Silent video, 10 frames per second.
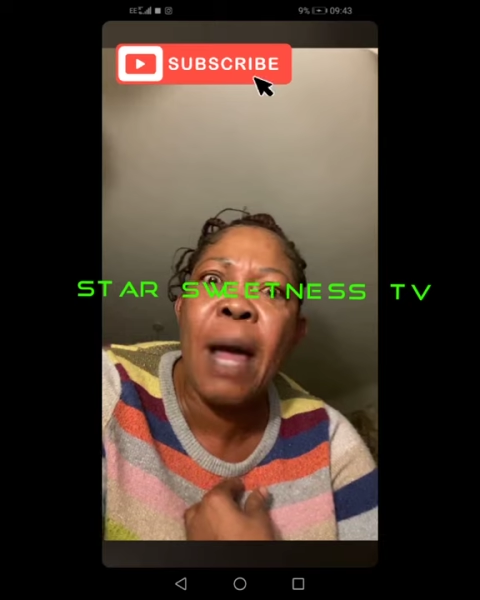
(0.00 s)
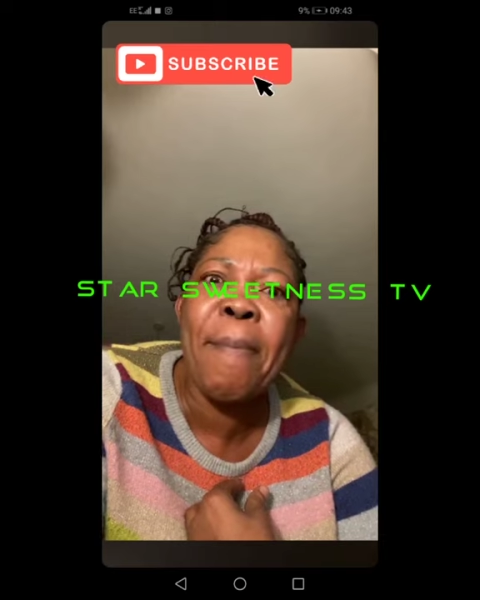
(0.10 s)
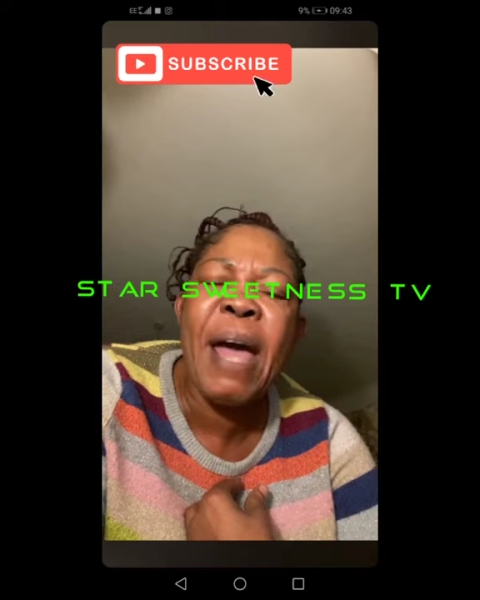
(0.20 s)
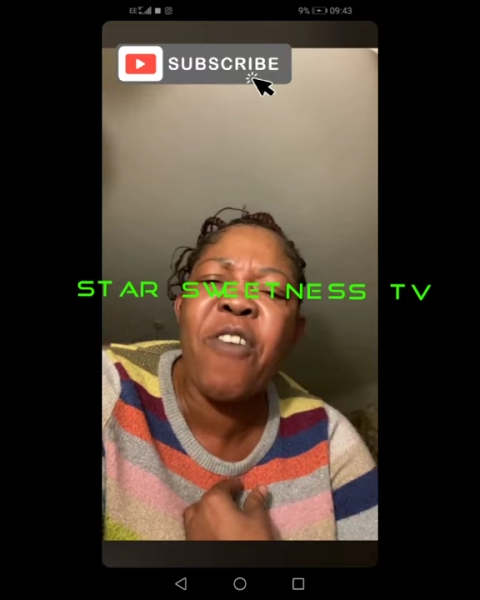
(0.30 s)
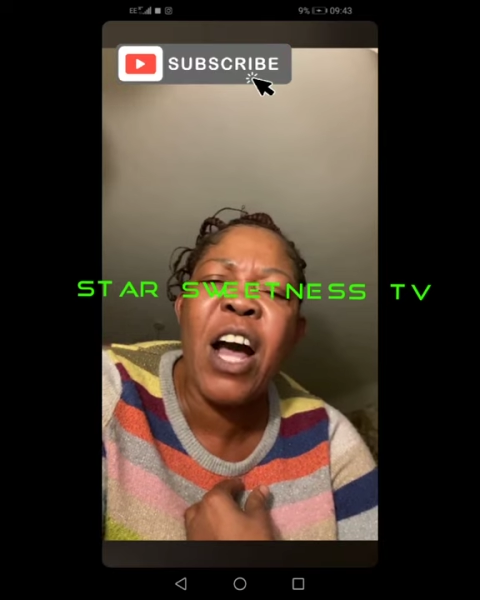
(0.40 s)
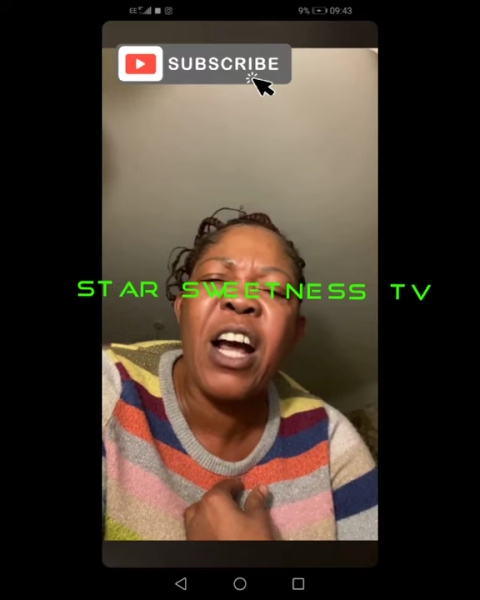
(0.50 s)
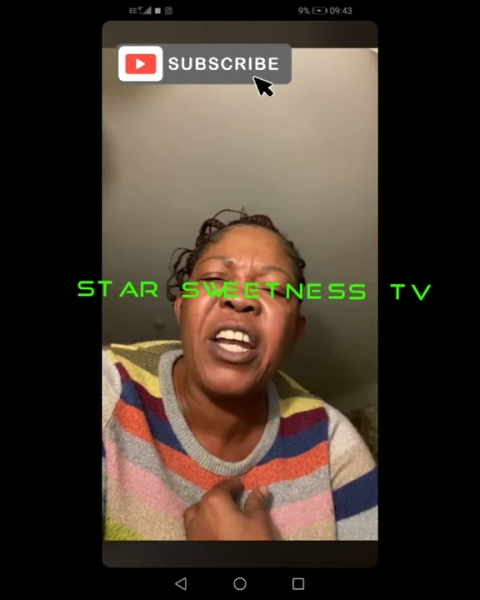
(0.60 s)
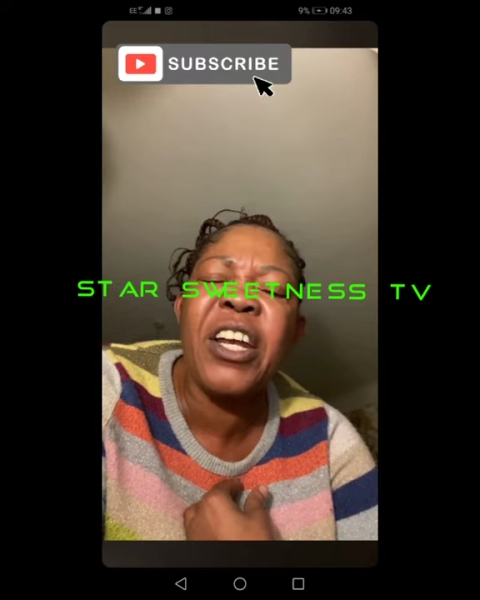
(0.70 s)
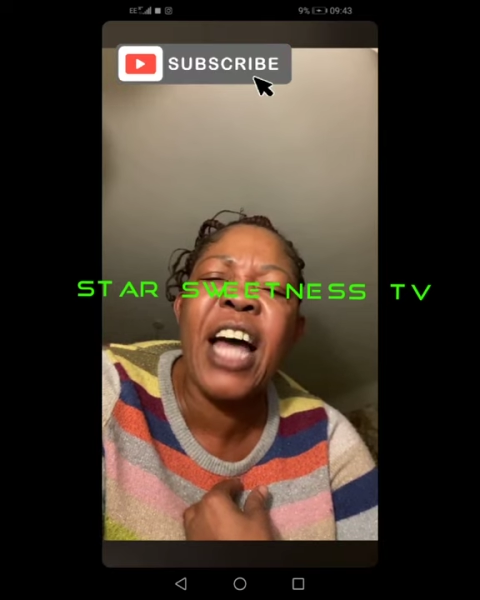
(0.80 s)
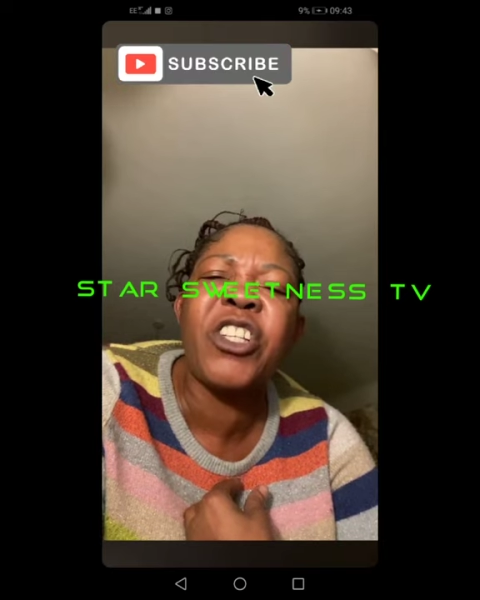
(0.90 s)
Come here and
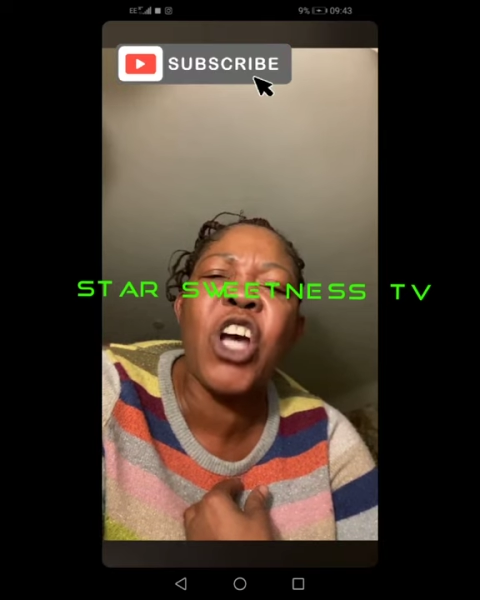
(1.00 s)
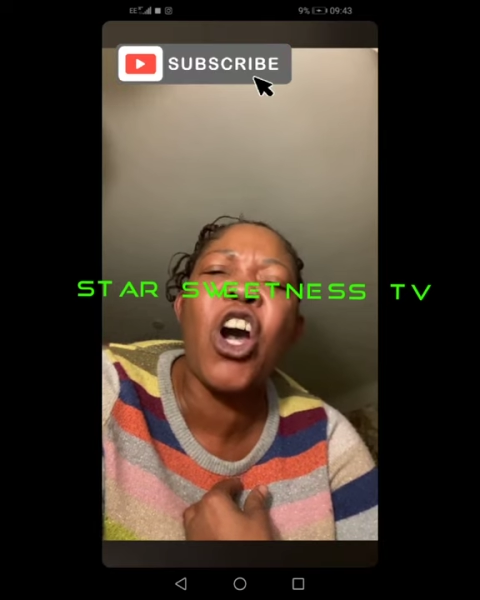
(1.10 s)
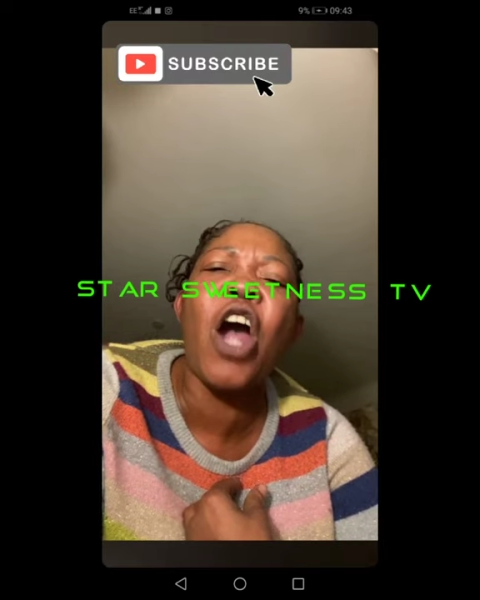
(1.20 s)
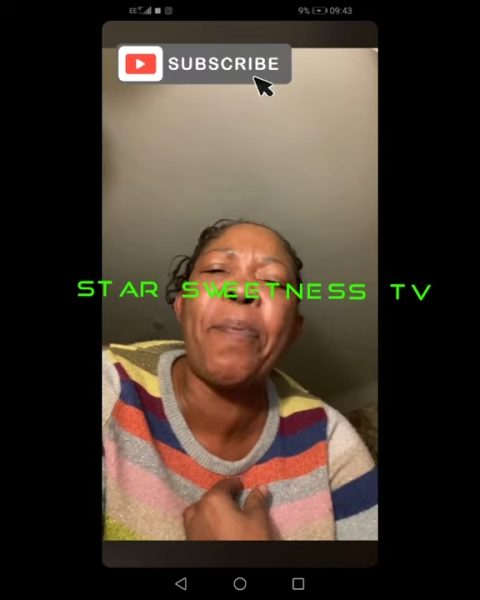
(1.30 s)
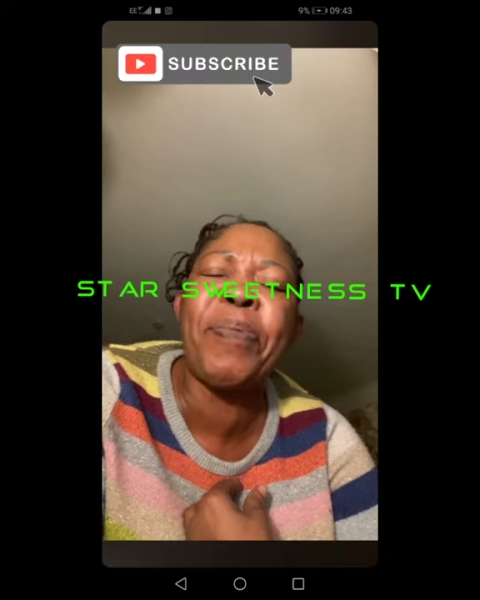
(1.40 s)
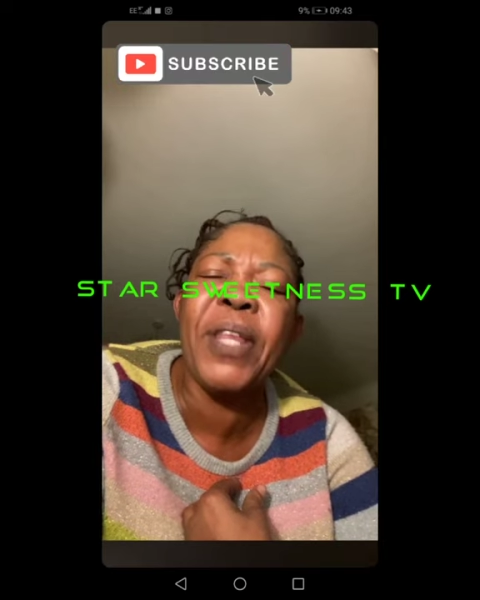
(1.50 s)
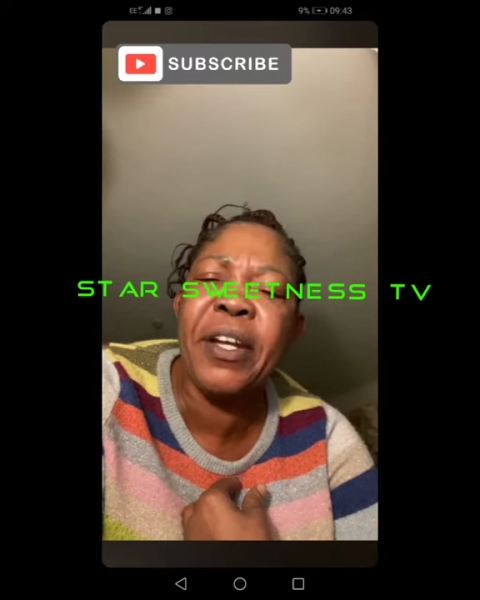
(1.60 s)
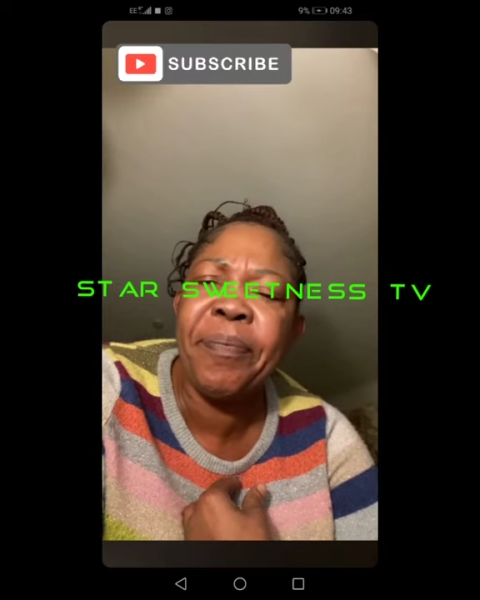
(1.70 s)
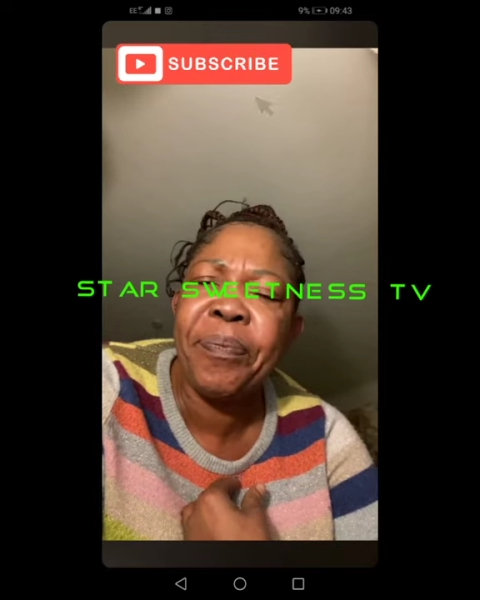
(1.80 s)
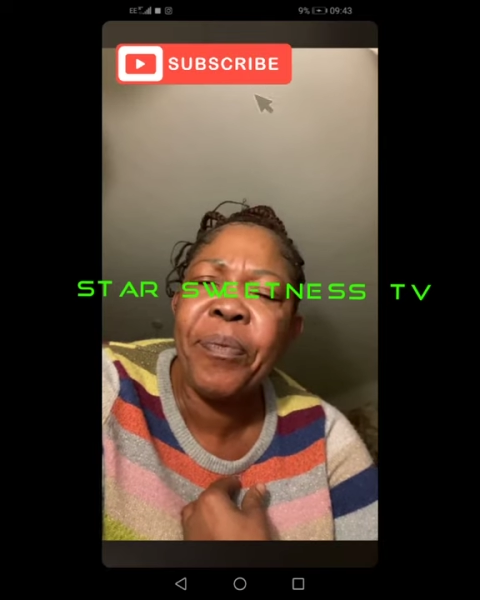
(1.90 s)
clean out. You're
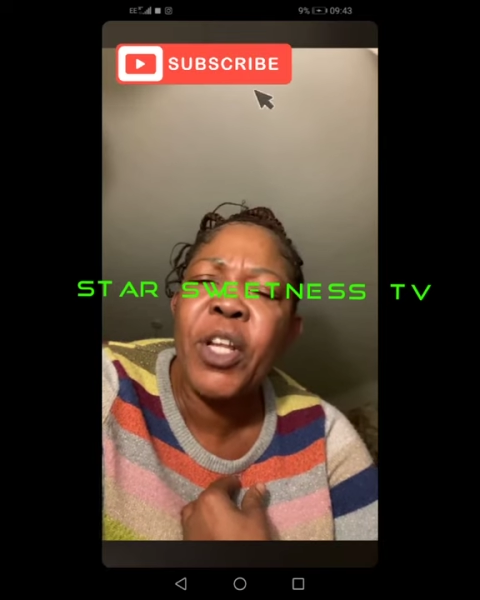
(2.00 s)
corrupted.